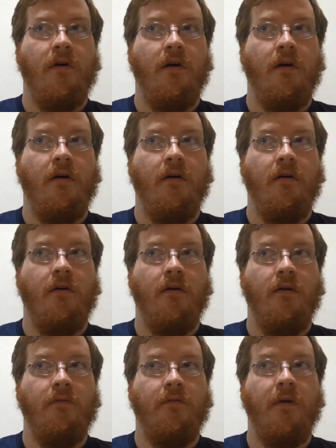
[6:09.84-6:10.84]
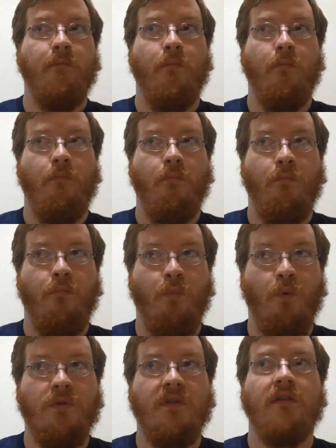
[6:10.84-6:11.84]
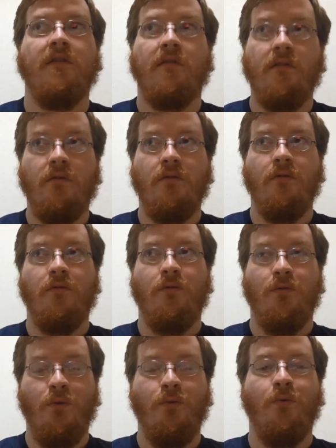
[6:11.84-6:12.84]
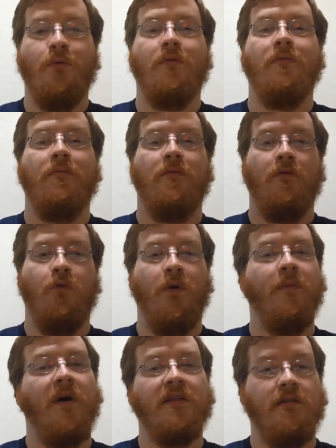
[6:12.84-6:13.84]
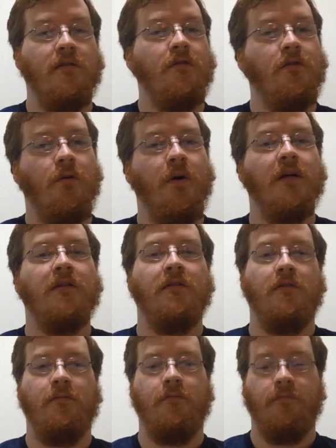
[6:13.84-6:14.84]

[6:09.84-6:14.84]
we moeten het doen. We must do it.